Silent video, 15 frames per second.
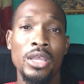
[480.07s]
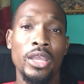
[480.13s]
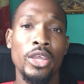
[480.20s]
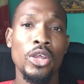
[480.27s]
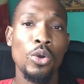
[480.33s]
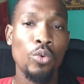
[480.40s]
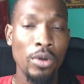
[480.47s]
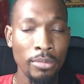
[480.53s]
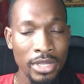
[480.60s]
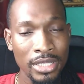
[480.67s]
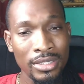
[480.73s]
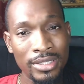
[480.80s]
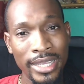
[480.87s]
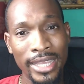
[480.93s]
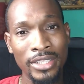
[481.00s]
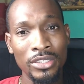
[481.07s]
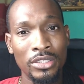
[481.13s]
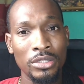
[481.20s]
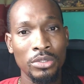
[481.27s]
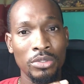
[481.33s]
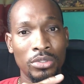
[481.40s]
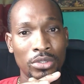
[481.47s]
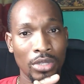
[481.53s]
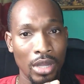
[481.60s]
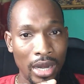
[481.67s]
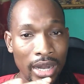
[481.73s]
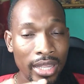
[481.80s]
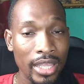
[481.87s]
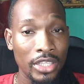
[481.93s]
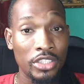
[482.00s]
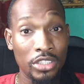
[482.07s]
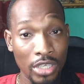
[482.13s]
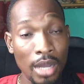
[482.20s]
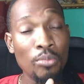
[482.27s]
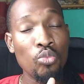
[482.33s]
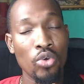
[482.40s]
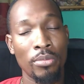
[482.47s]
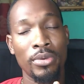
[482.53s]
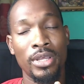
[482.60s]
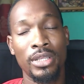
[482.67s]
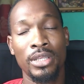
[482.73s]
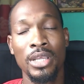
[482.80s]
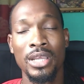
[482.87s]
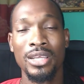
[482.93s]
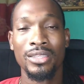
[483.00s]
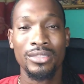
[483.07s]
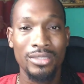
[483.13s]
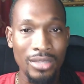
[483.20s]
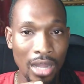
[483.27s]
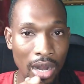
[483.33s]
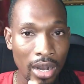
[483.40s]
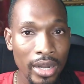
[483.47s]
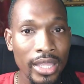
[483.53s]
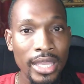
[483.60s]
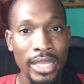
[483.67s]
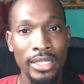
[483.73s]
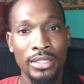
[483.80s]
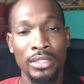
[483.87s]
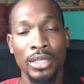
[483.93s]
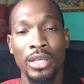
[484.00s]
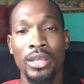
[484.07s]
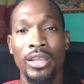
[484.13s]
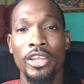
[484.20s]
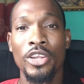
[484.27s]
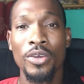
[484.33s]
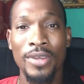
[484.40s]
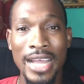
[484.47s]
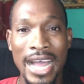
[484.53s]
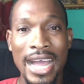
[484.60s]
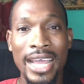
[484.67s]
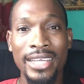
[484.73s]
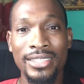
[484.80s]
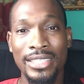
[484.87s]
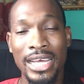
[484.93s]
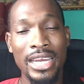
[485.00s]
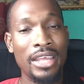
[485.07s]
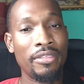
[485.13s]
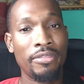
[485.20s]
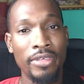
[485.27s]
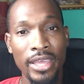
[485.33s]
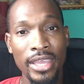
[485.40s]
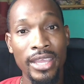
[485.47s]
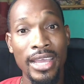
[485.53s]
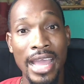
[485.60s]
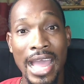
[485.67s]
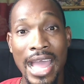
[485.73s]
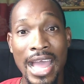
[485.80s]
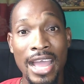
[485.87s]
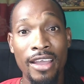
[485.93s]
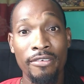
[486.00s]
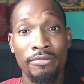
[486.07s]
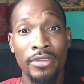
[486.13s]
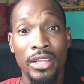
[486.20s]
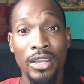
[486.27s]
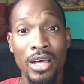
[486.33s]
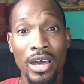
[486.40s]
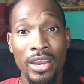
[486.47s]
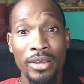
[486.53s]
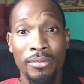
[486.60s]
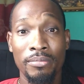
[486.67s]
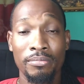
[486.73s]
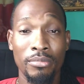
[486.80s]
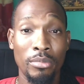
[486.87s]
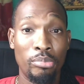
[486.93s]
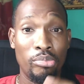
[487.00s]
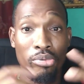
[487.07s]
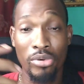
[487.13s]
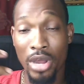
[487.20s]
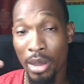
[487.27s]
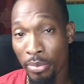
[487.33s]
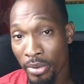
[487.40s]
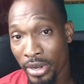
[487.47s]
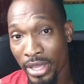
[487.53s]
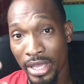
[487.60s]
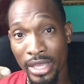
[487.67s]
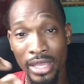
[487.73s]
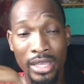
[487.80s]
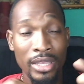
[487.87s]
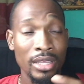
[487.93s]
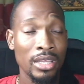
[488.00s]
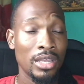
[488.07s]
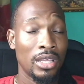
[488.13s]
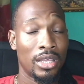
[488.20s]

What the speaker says: Women tend to target, some women target, guys that they think have a lot of property,